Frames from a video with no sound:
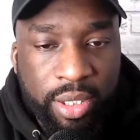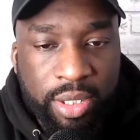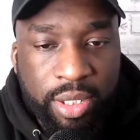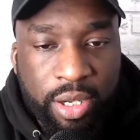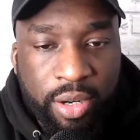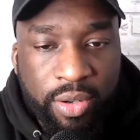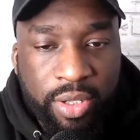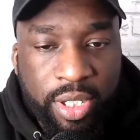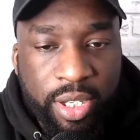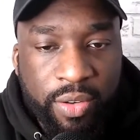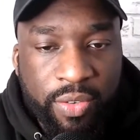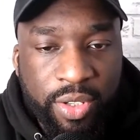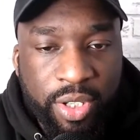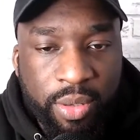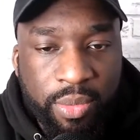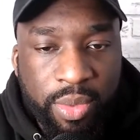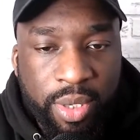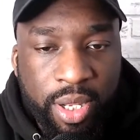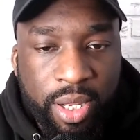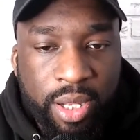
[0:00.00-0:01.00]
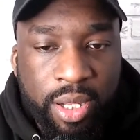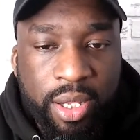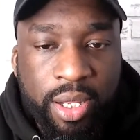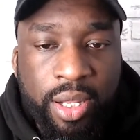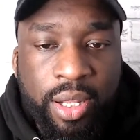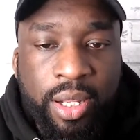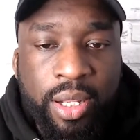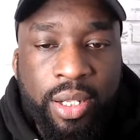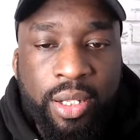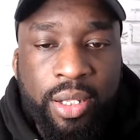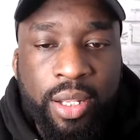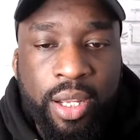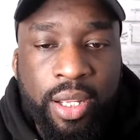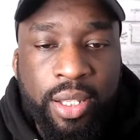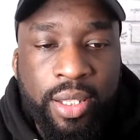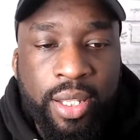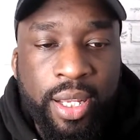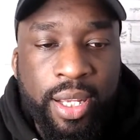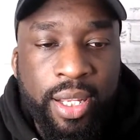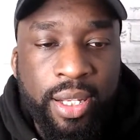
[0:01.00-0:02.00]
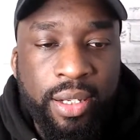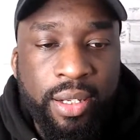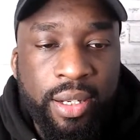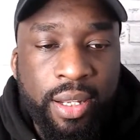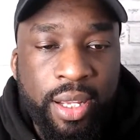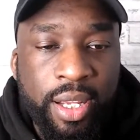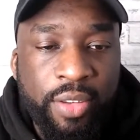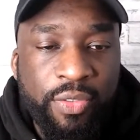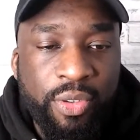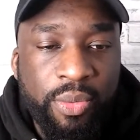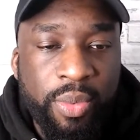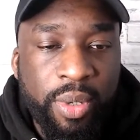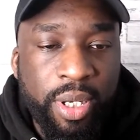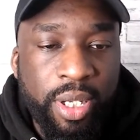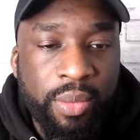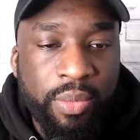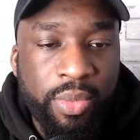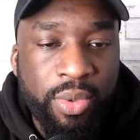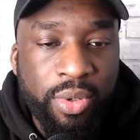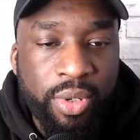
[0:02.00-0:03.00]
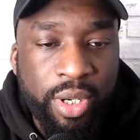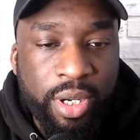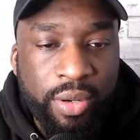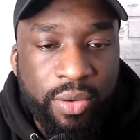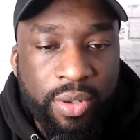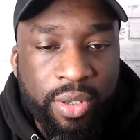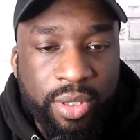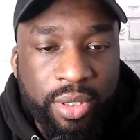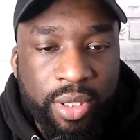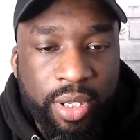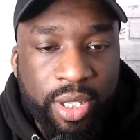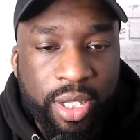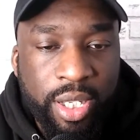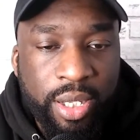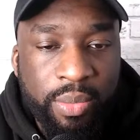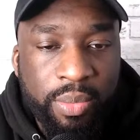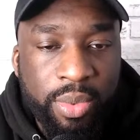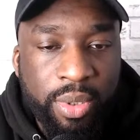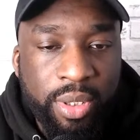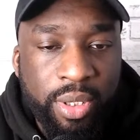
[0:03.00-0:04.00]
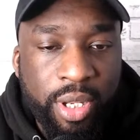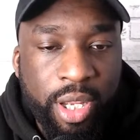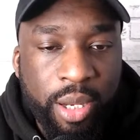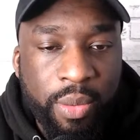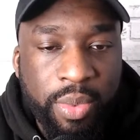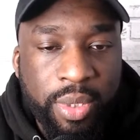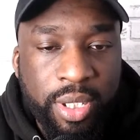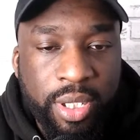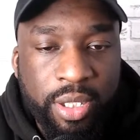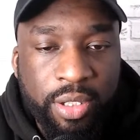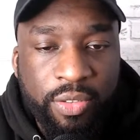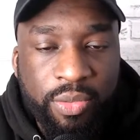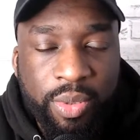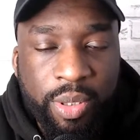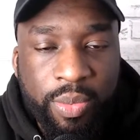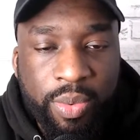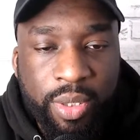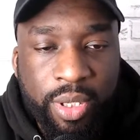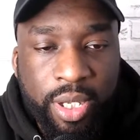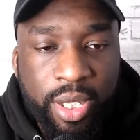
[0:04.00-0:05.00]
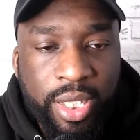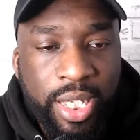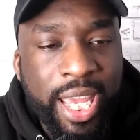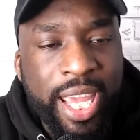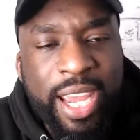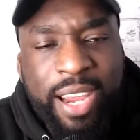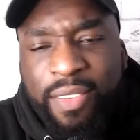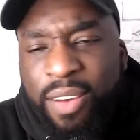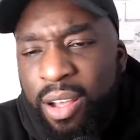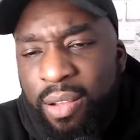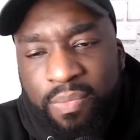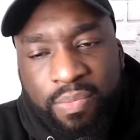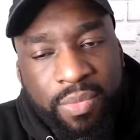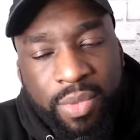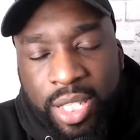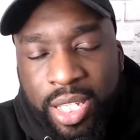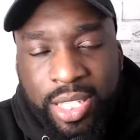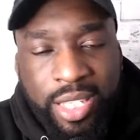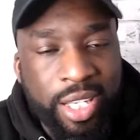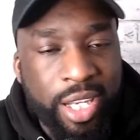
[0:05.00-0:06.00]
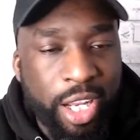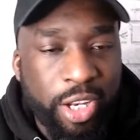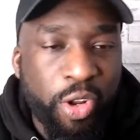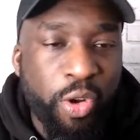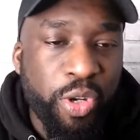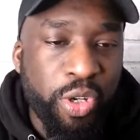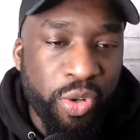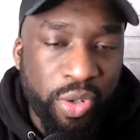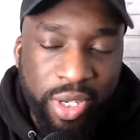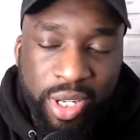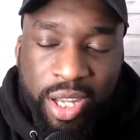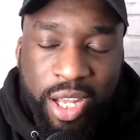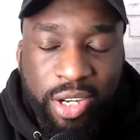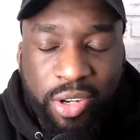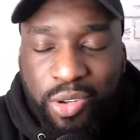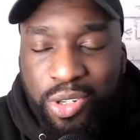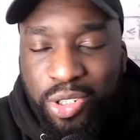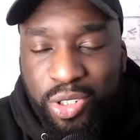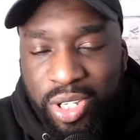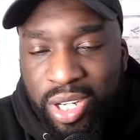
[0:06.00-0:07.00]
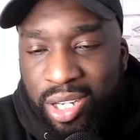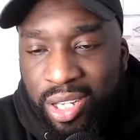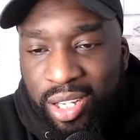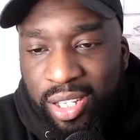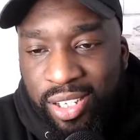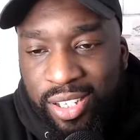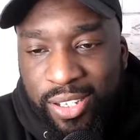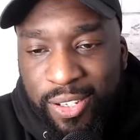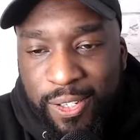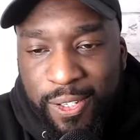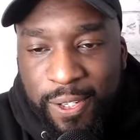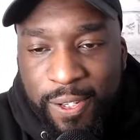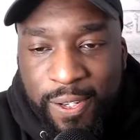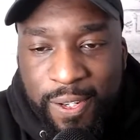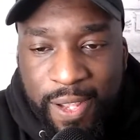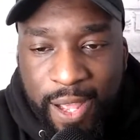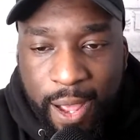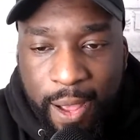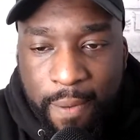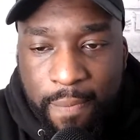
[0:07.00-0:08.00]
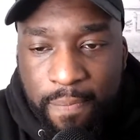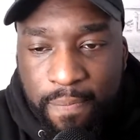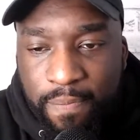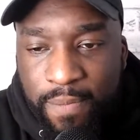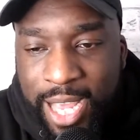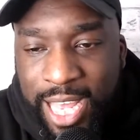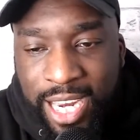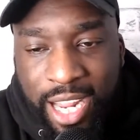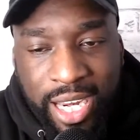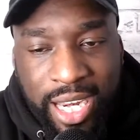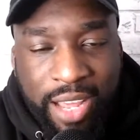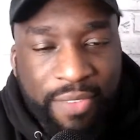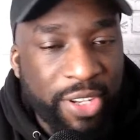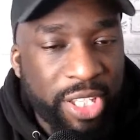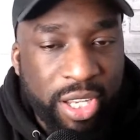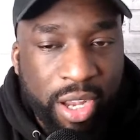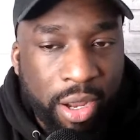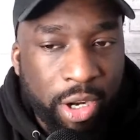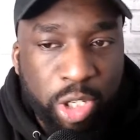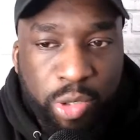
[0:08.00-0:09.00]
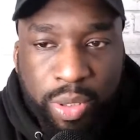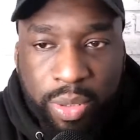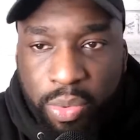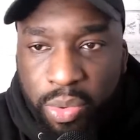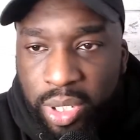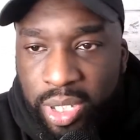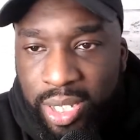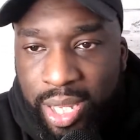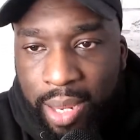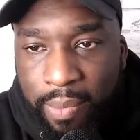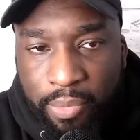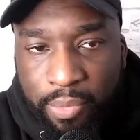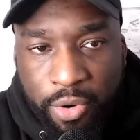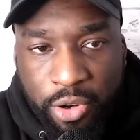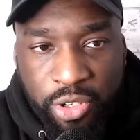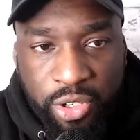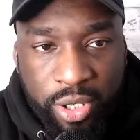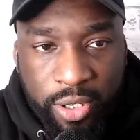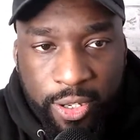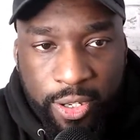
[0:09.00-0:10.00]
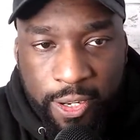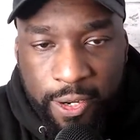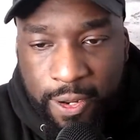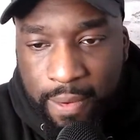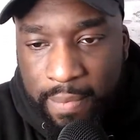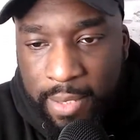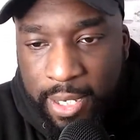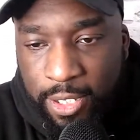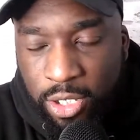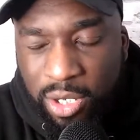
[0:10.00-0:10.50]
Sorry, I'm not like that, and not everybody in Bulgaria is like that, but 90% of people are. Yeah, well, listen, I know you're not like that. And I never tarnish people with the same brush on it, you know what I mean?